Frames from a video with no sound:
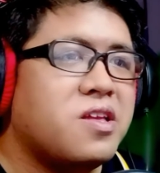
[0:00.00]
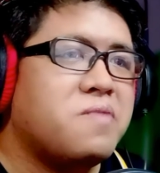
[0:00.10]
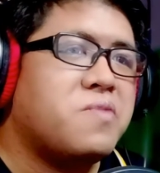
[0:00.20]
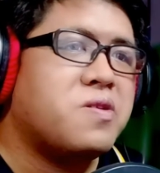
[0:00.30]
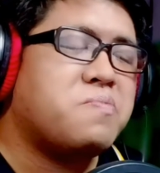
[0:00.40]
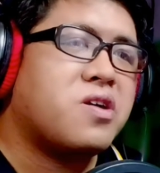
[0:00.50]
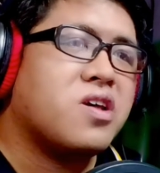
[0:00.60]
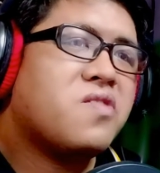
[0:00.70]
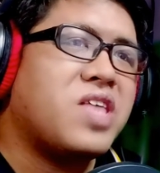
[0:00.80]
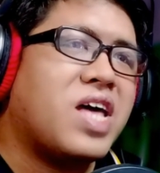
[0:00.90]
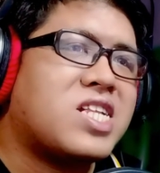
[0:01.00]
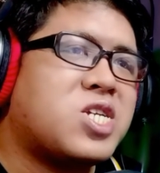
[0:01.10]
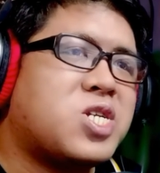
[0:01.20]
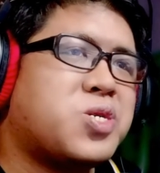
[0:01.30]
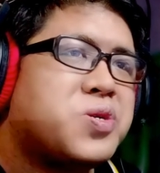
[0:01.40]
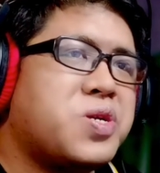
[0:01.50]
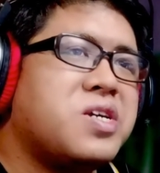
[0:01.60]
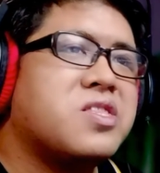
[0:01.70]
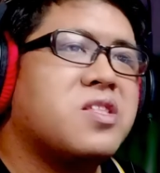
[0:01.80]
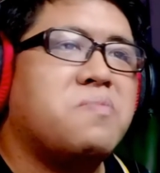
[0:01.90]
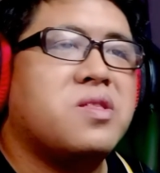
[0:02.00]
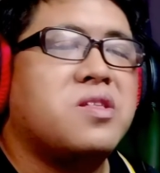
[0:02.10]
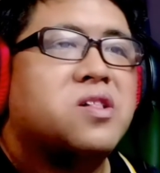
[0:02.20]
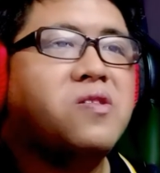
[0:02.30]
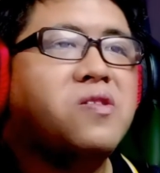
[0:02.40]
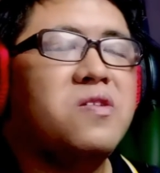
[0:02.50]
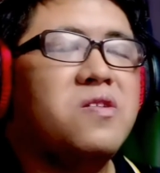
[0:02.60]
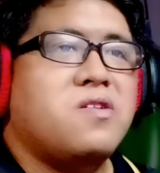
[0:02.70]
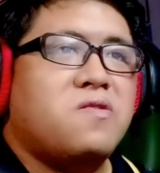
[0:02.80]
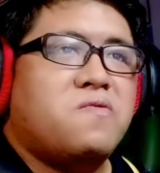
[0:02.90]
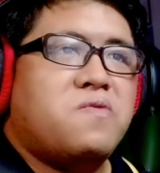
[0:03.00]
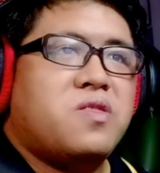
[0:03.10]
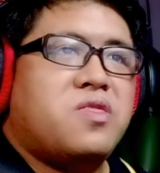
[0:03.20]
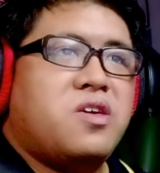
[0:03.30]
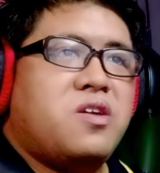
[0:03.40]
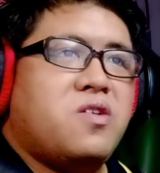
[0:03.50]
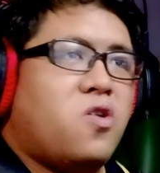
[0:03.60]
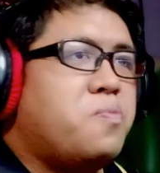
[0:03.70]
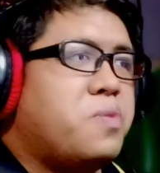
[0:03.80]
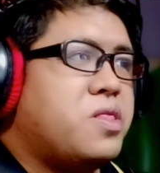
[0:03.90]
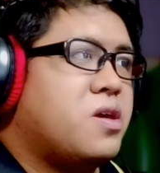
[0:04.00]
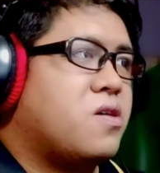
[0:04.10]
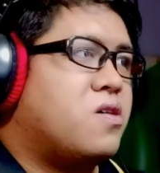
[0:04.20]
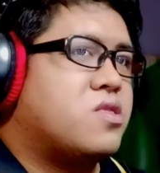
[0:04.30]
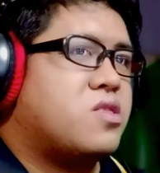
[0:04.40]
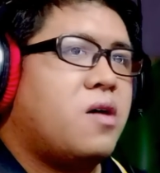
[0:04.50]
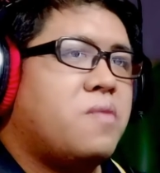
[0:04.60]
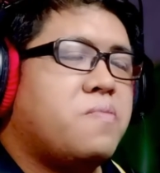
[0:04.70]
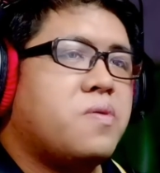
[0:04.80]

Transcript: but because of that tree in the middle with the opening on top.